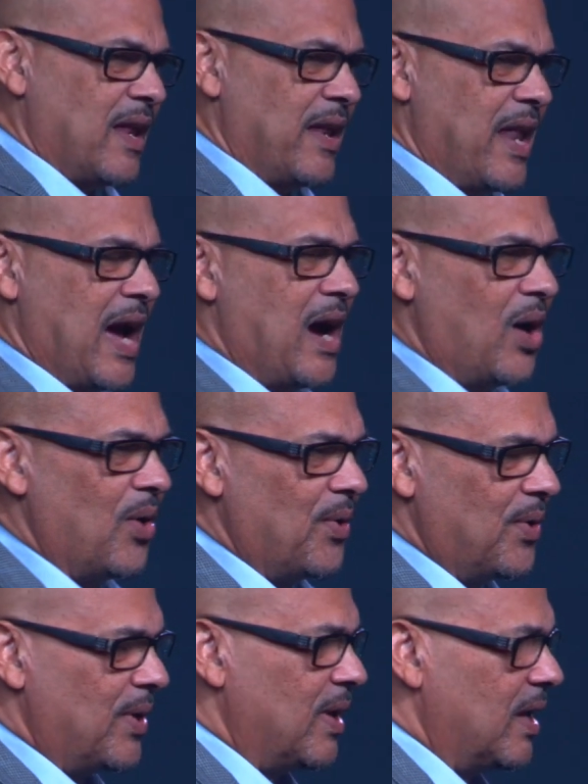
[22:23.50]

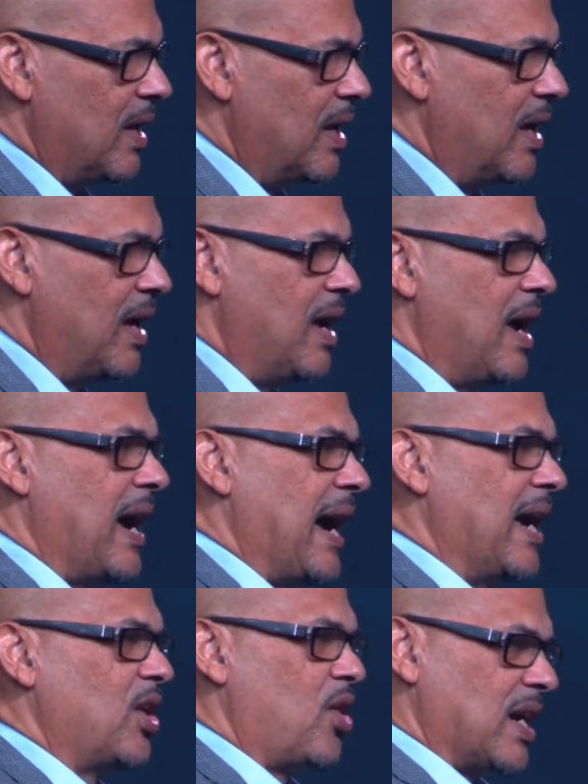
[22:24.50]
Now,
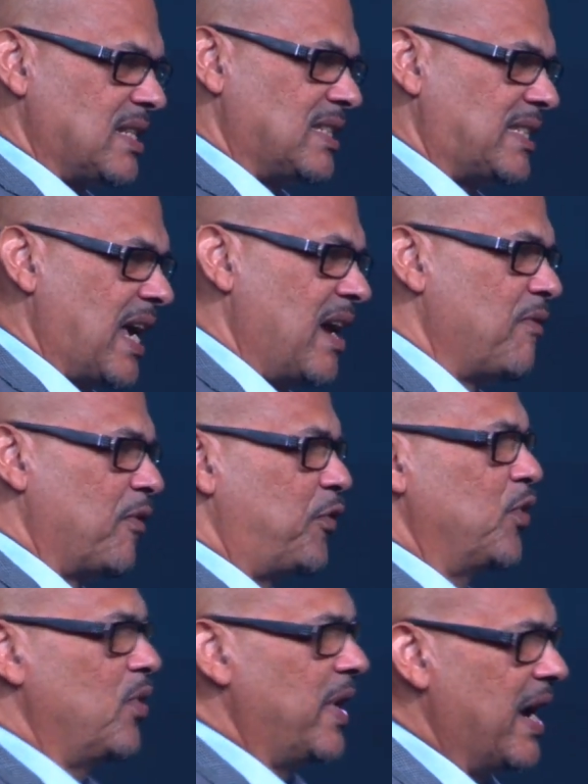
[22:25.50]
I had gotten saved a
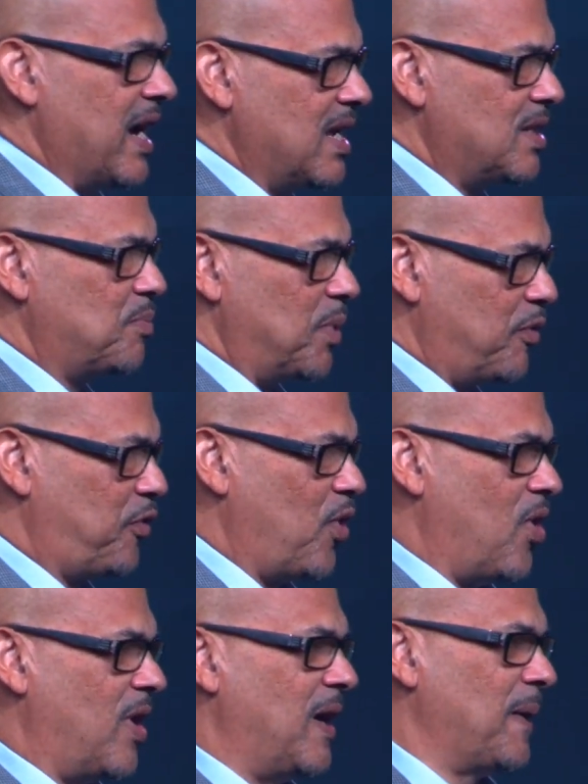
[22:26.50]
few years
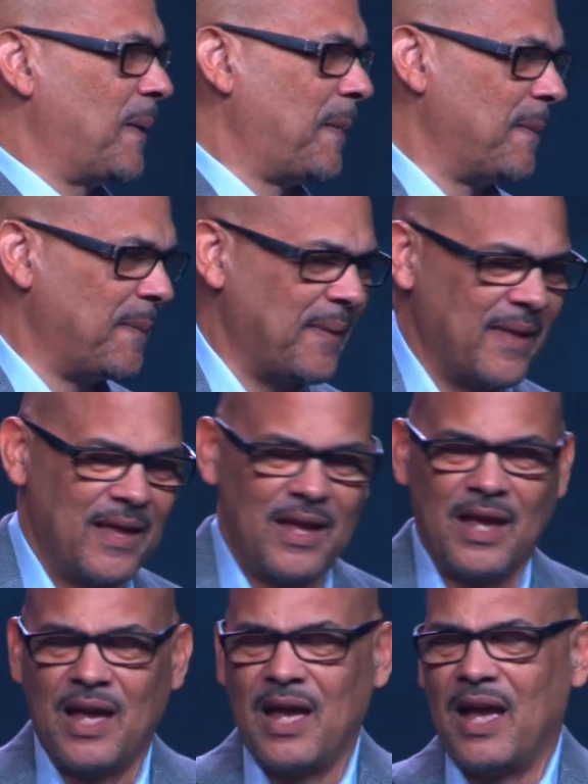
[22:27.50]
before,
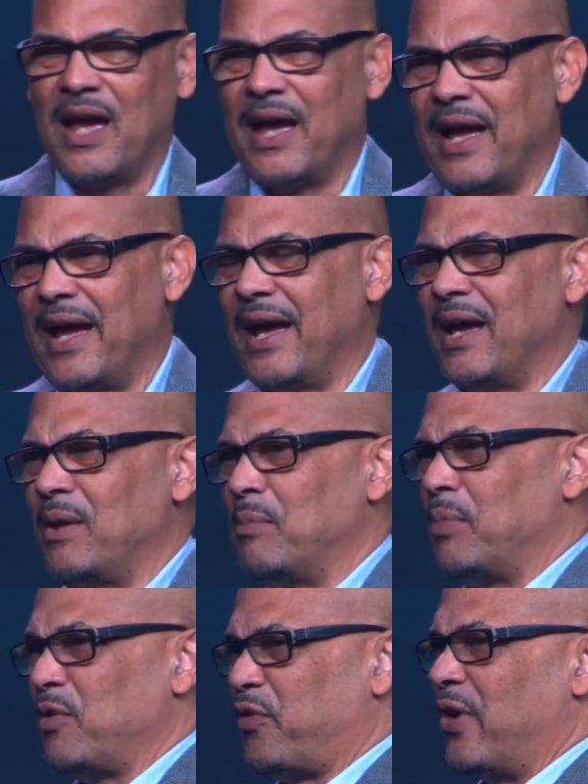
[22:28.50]

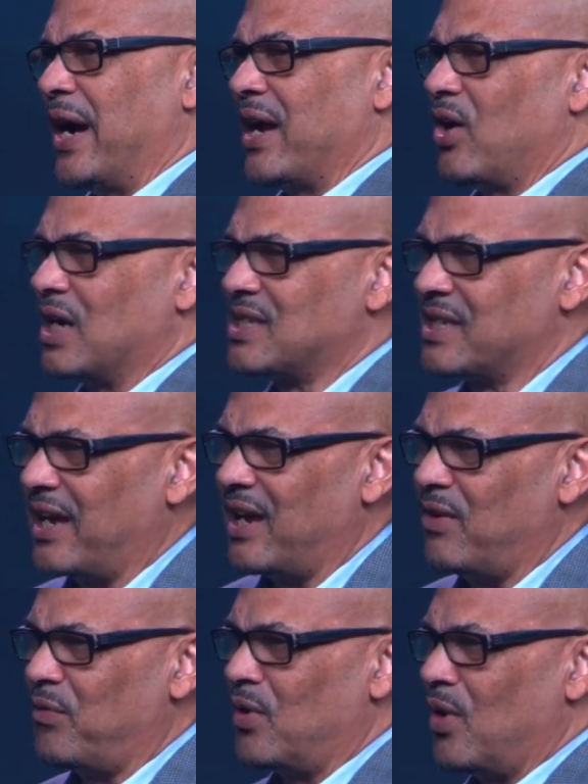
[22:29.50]
and before I got
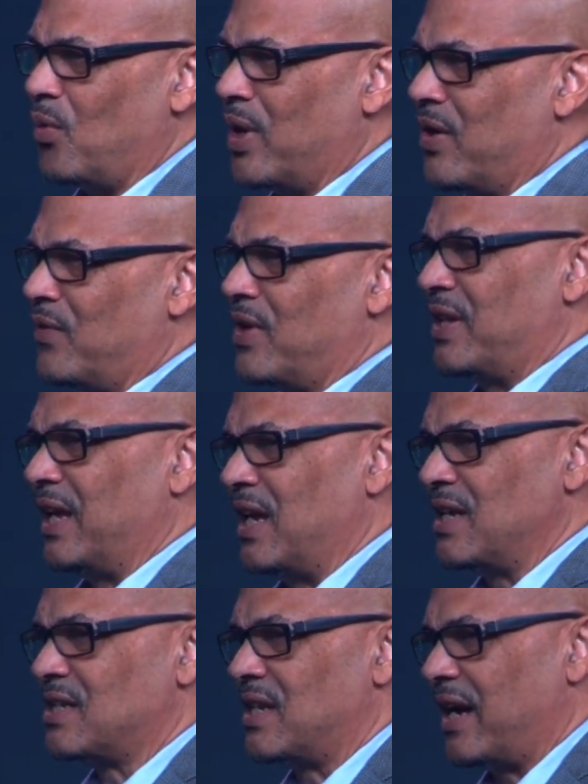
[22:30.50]
saved, you know, one of the
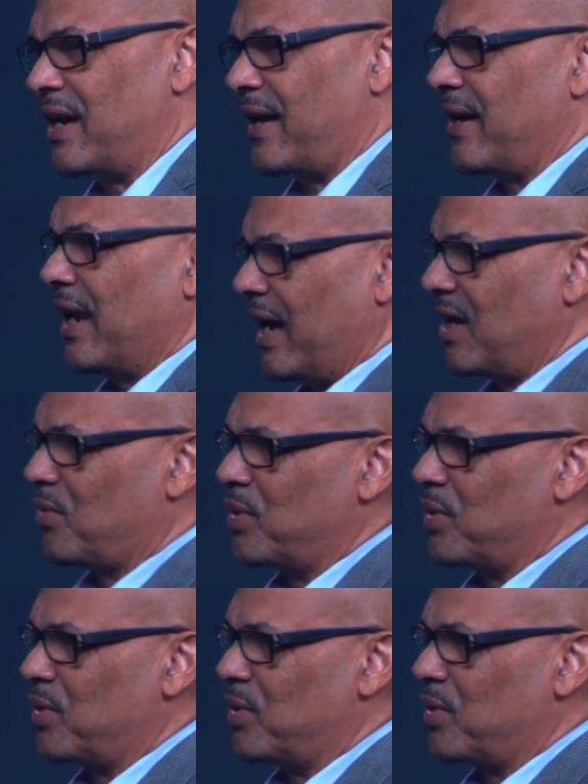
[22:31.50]
things that I liked